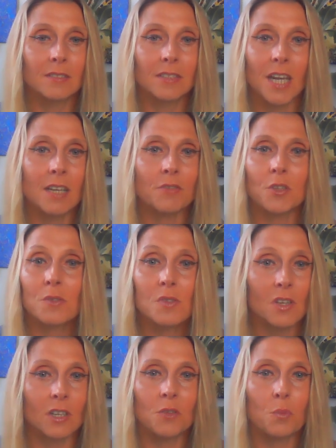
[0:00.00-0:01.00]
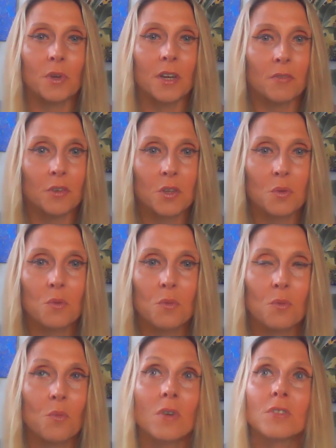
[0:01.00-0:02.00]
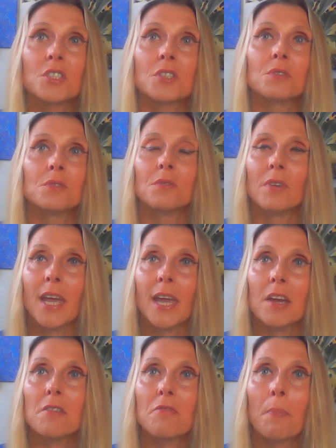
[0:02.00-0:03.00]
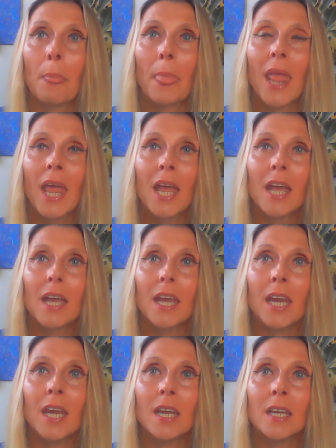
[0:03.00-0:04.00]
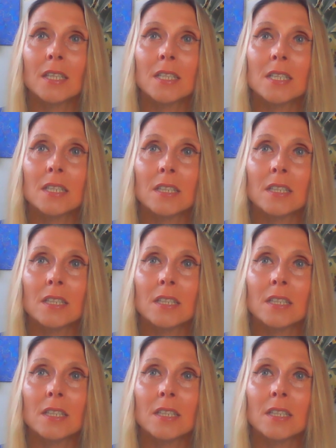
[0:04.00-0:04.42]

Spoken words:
devils, or whatever you want to have. And